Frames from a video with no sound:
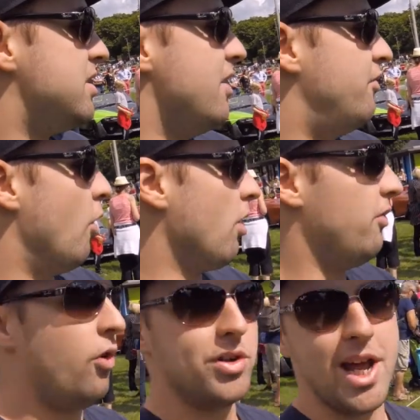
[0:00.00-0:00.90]
Evora
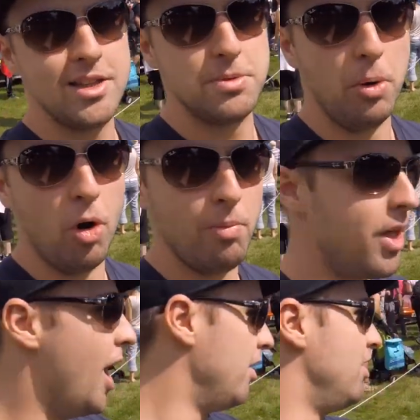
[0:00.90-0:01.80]
410 Sport.
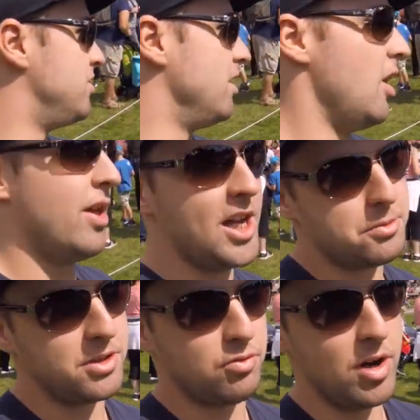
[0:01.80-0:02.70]
Only reason I know that is
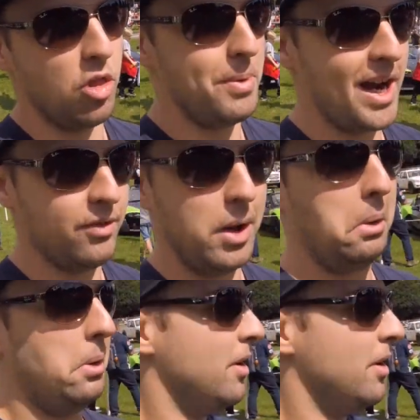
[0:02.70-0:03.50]
because it's written on the back of it.